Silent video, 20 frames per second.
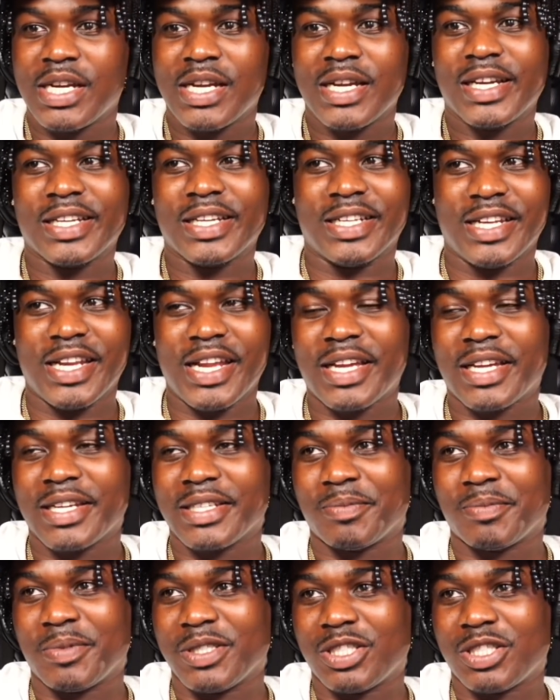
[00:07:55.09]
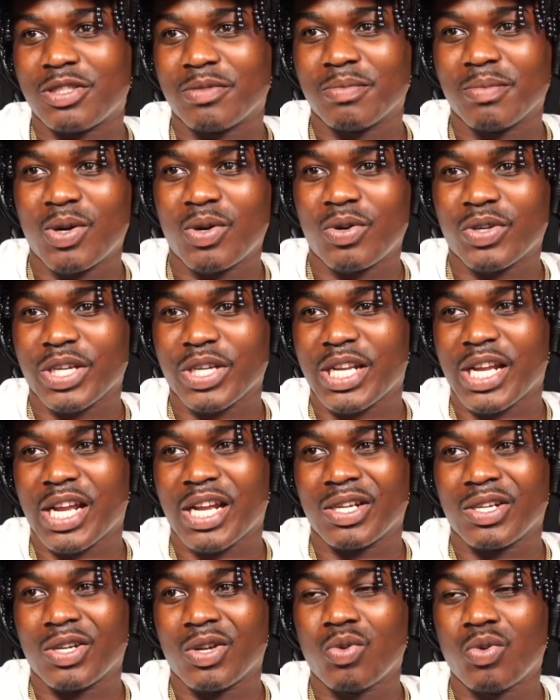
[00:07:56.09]
The niggas be smoking. I
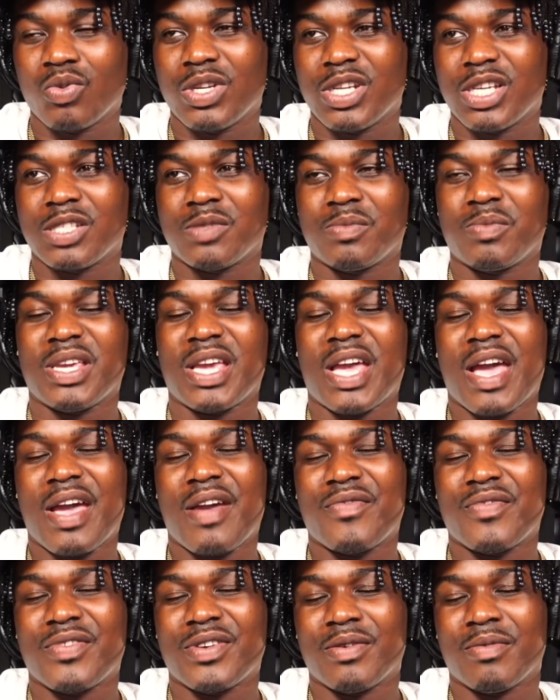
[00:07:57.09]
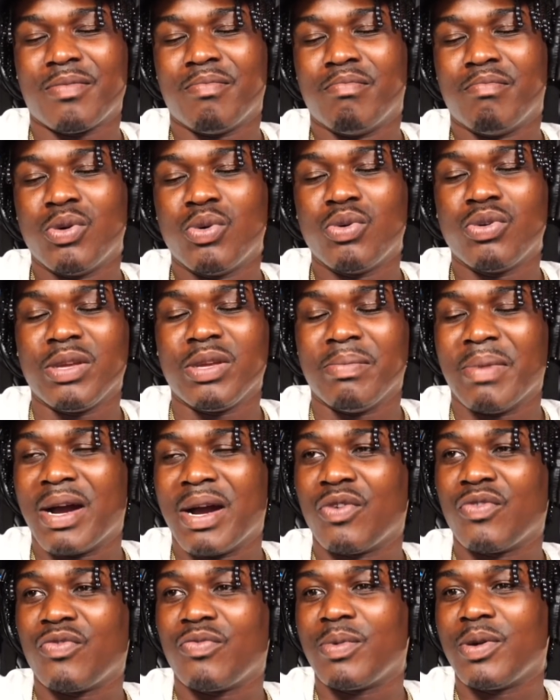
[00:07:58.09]
know niggas be having a booty
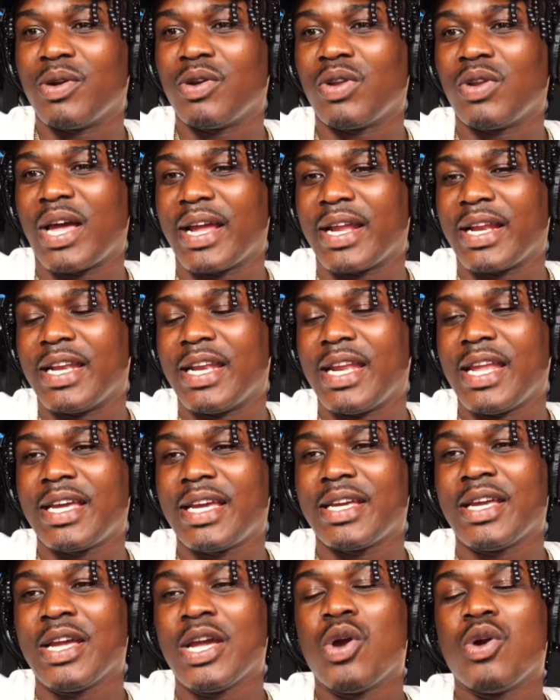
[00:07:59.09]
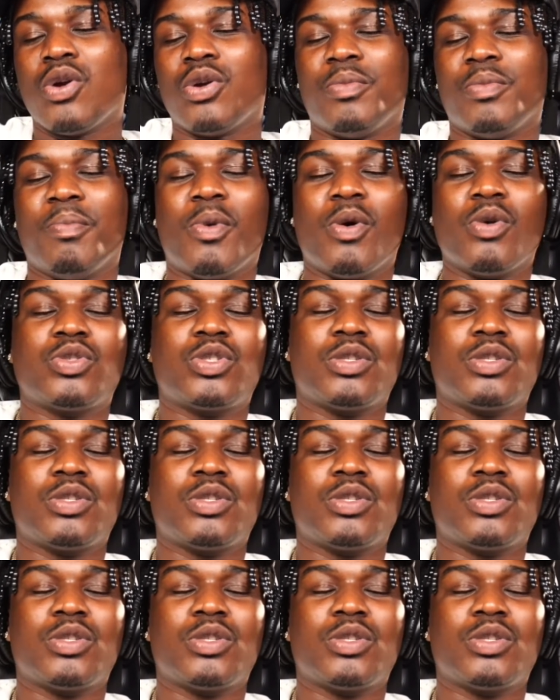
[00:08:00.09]
mouth, bro. Like, nigga, most